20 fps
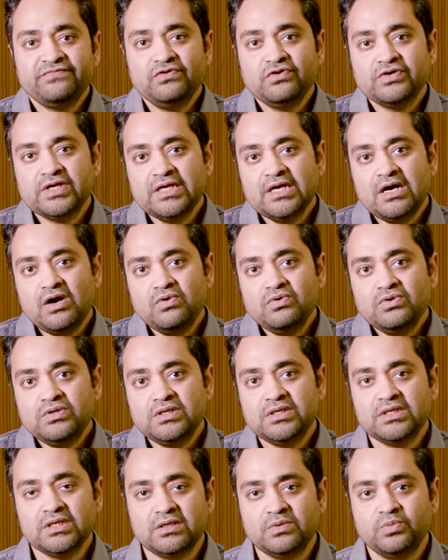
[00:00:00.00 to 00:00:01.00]
of looking out
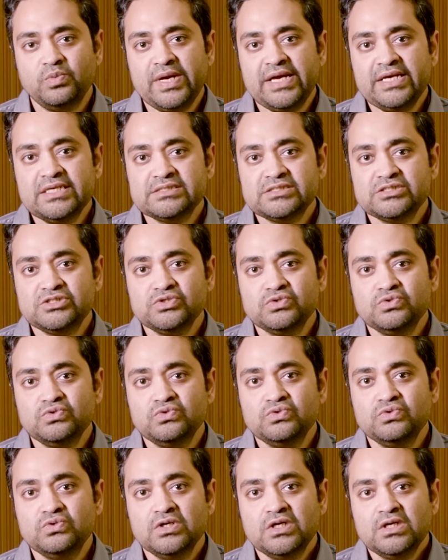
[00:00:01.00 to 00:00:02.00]
ways
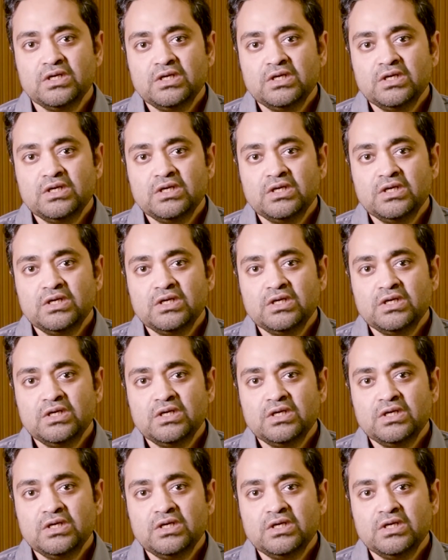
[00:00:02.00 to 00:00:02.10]
to